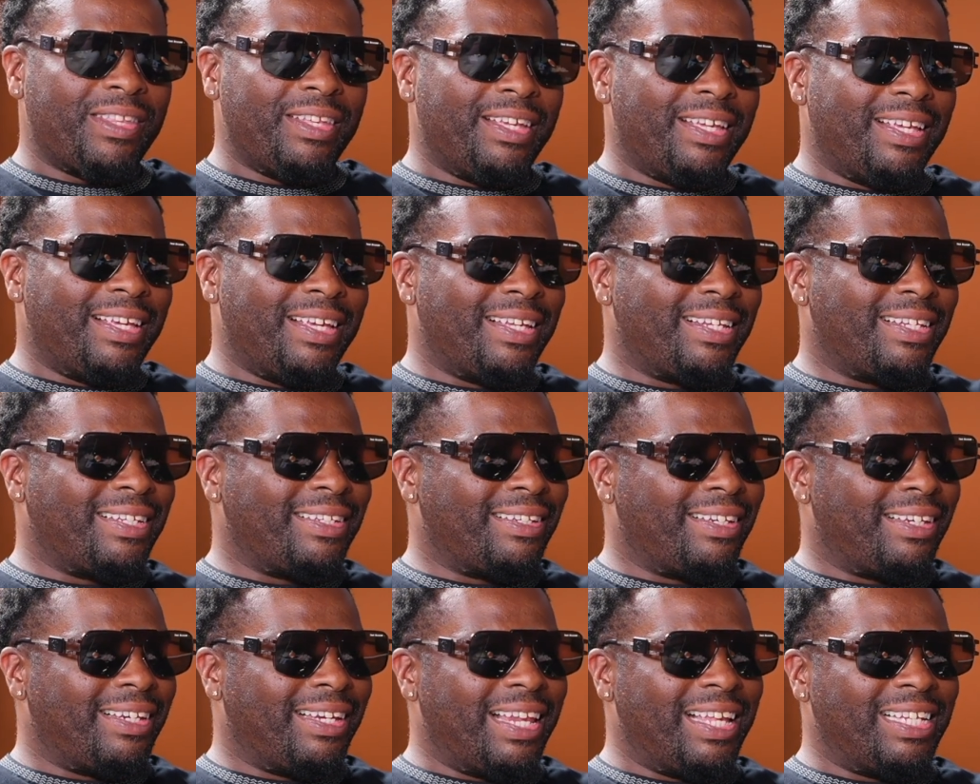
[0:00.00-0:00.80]

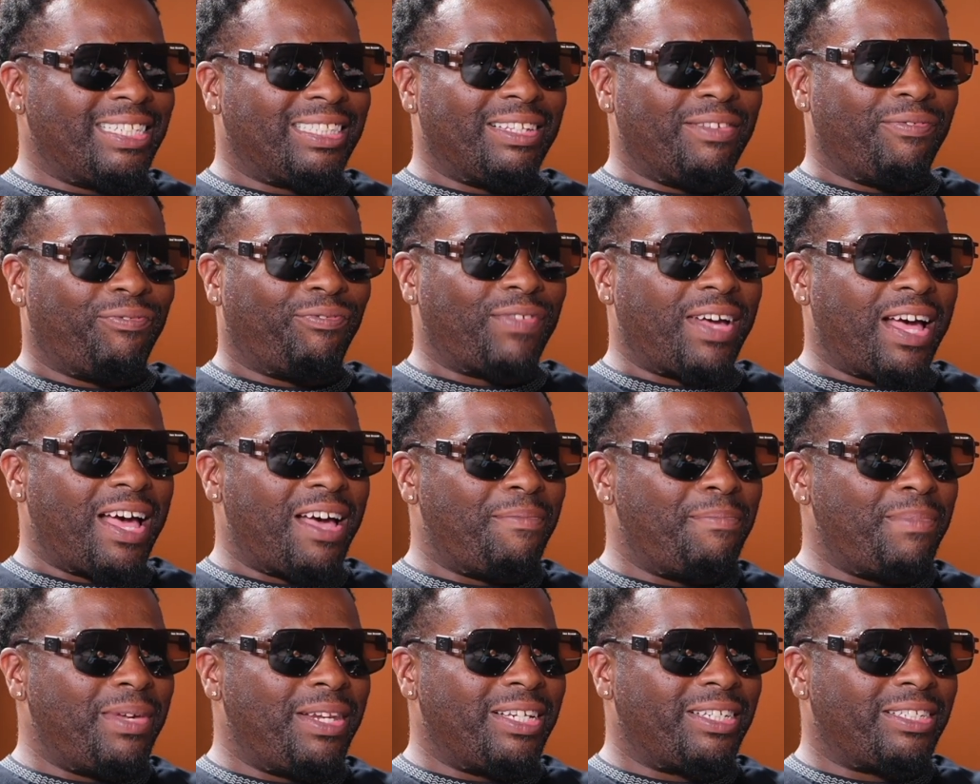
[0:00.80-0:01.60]
And less than
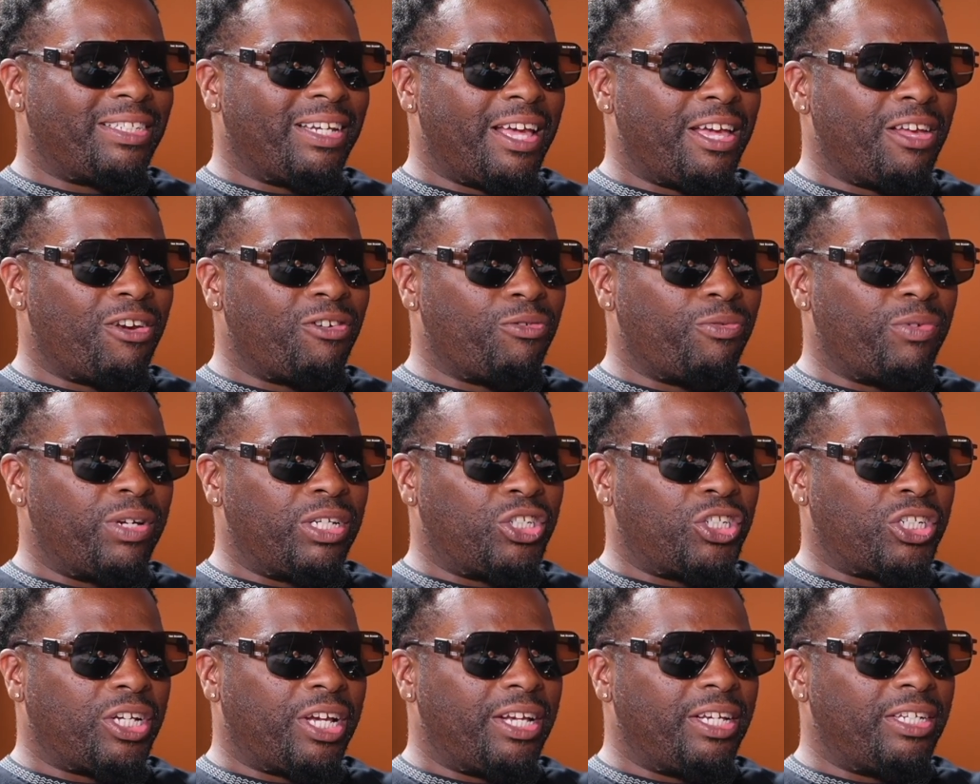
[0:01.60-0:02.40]
5 minutes later, we
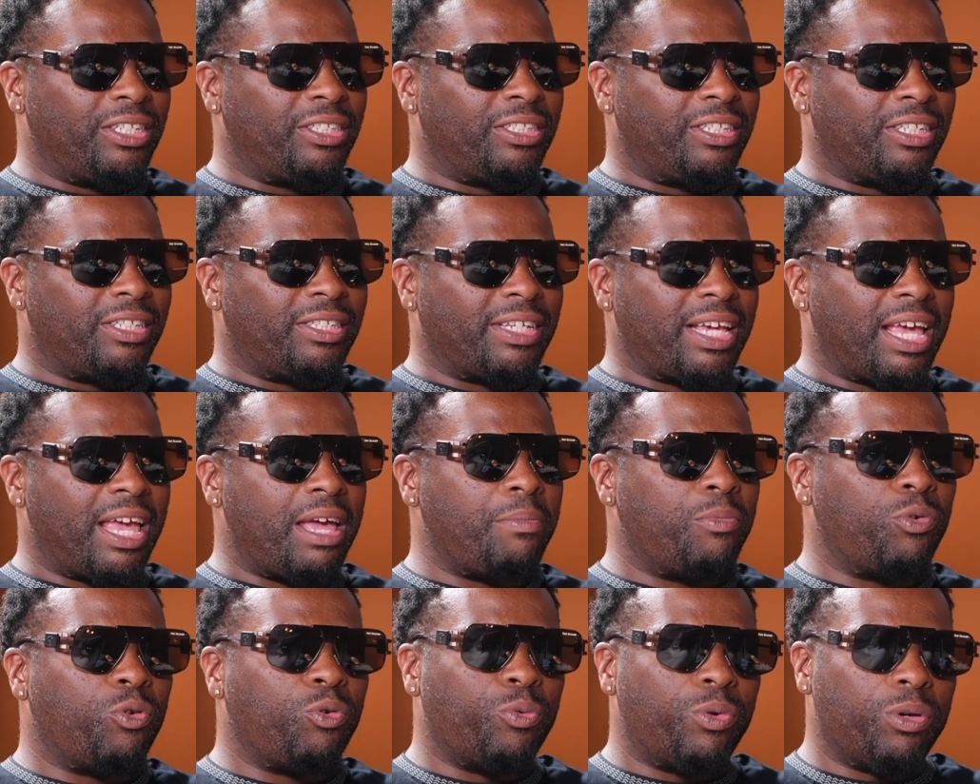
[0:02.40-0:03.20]
changed the
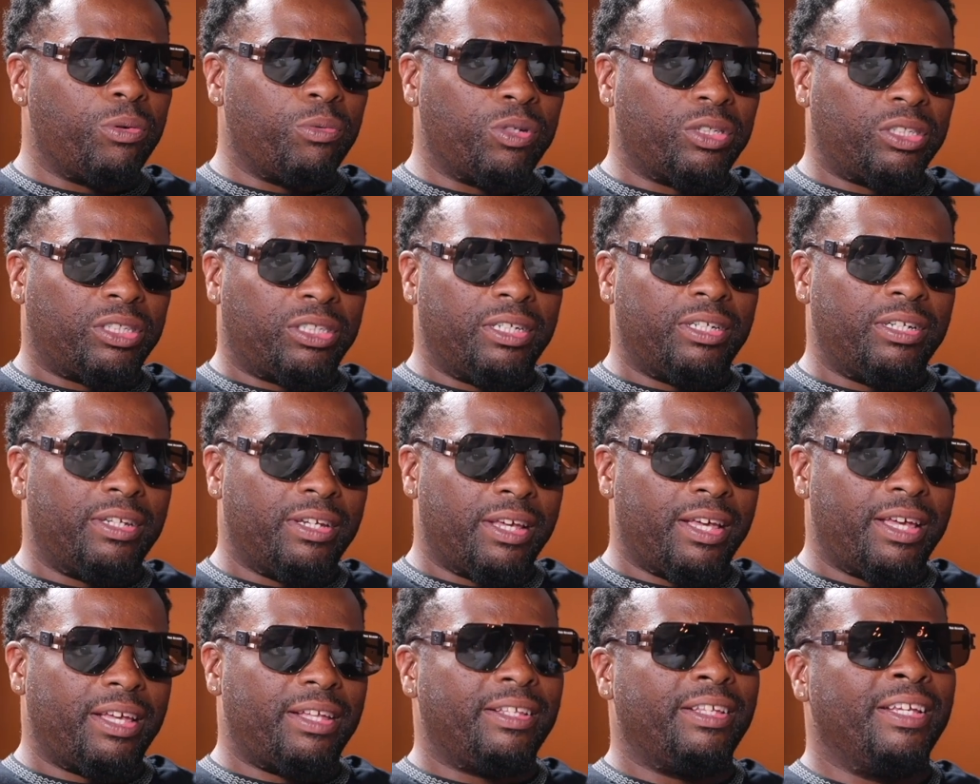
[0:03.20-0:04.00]
table we were
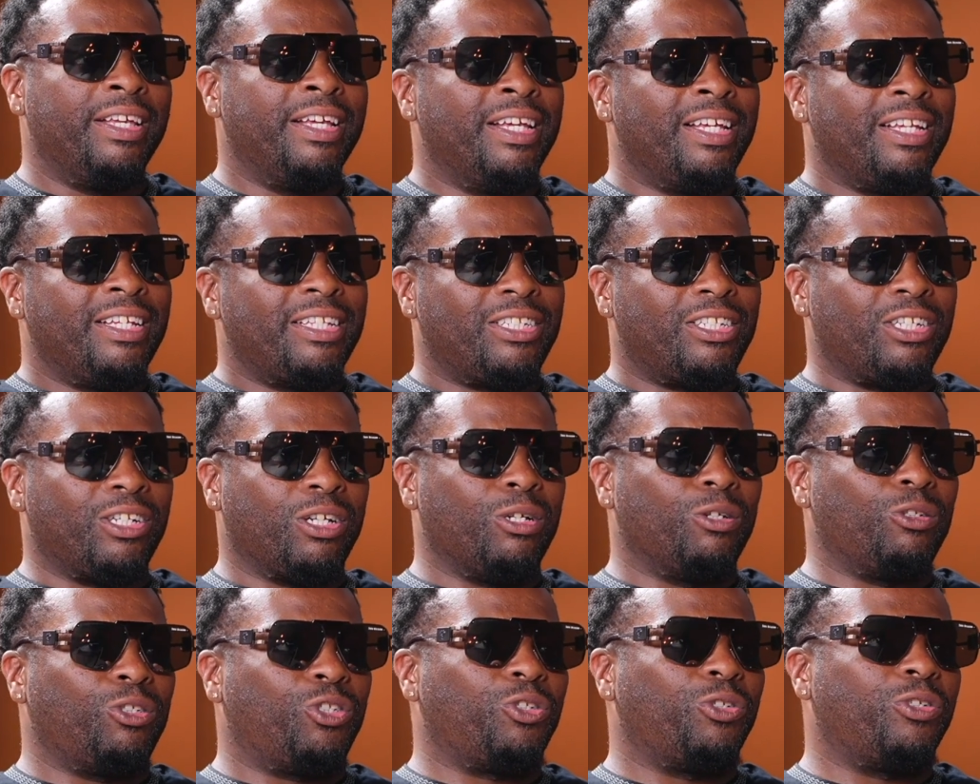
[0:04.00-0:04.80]
sitting at to
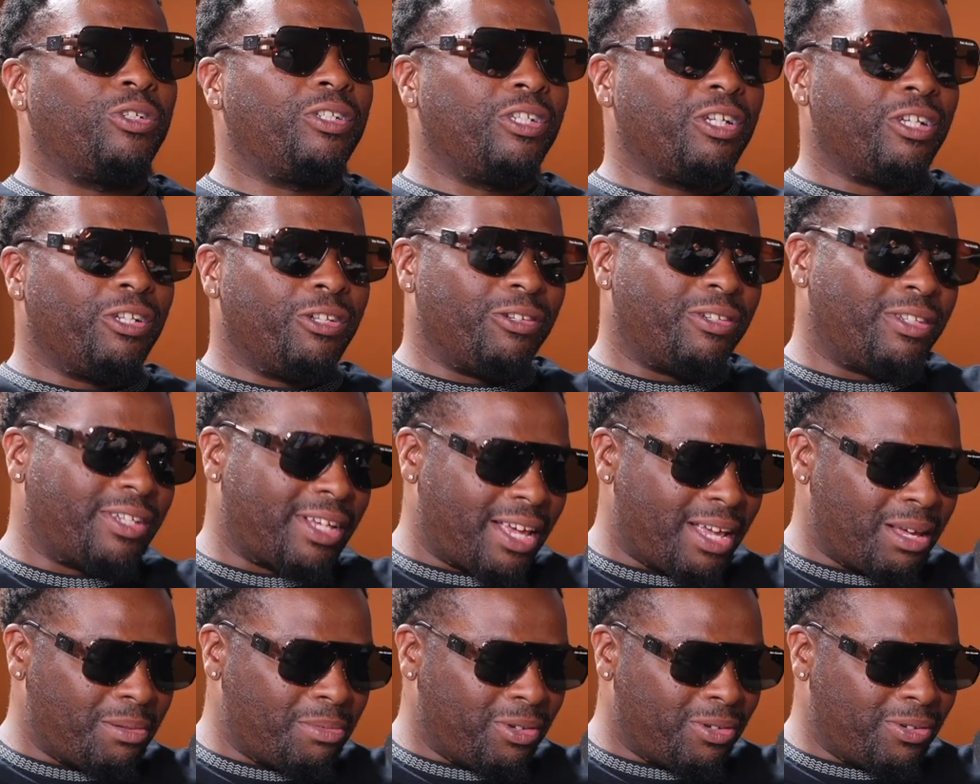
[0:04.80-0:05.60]
go to another
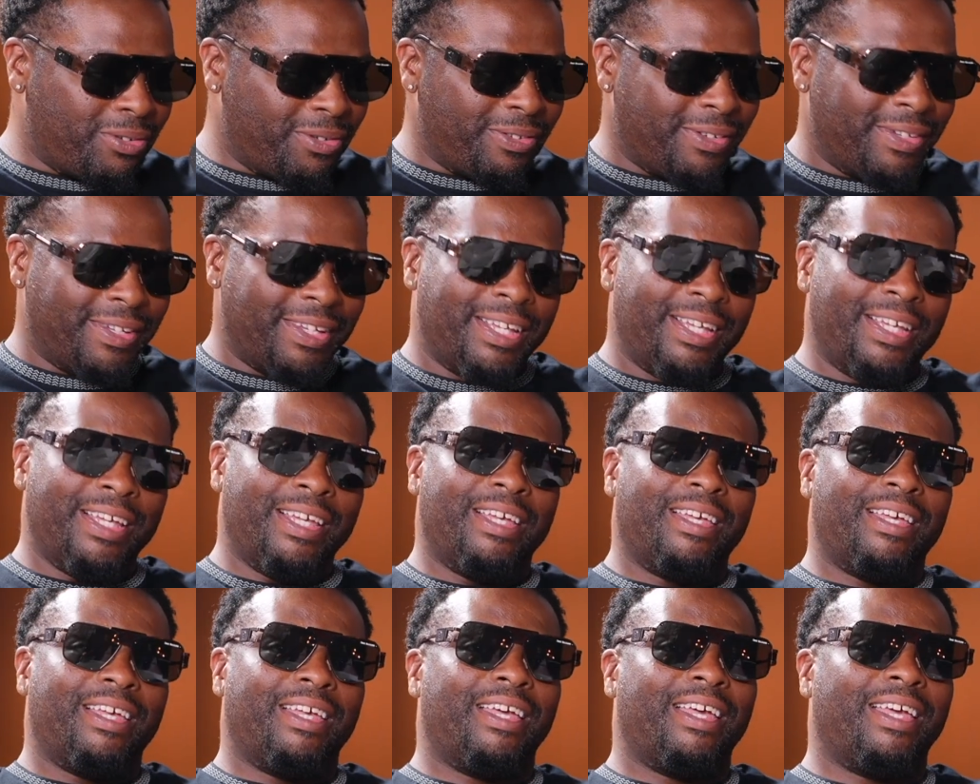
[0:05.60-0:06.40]
table.
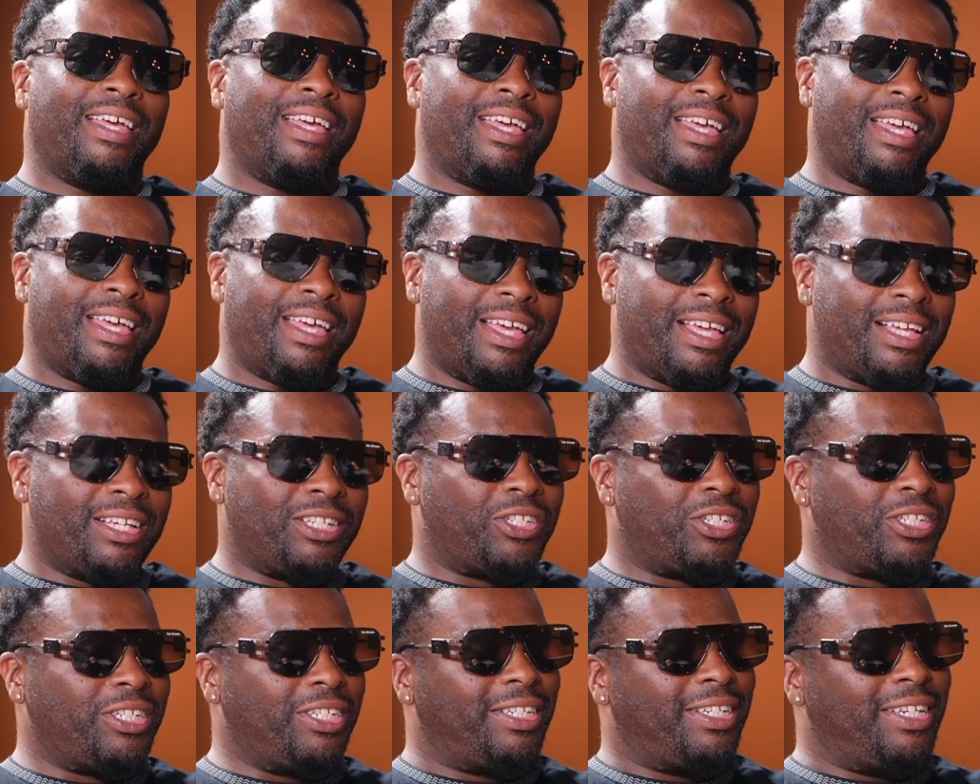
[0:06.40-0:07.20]
And
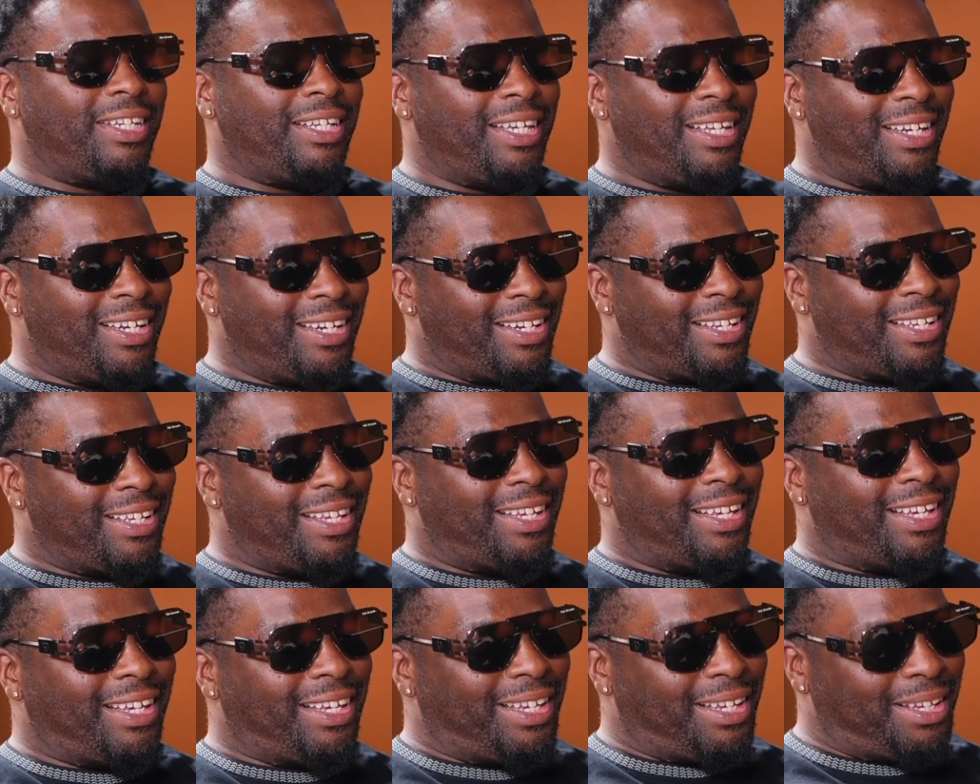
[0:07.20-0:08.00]
she did it
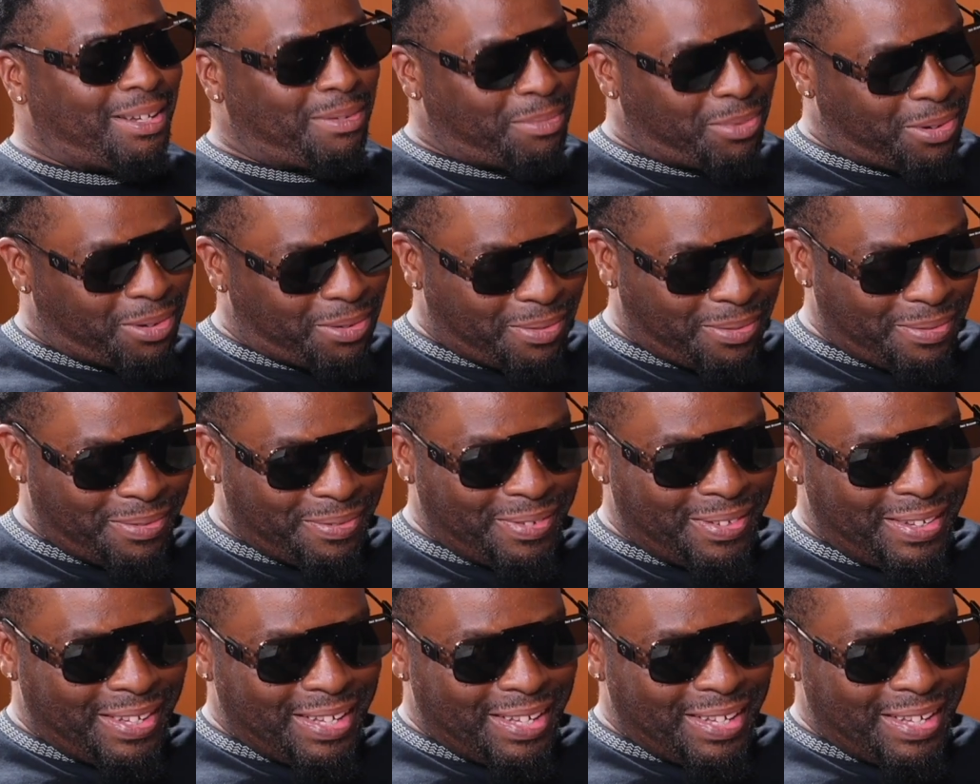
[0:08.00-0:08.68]
again, bro.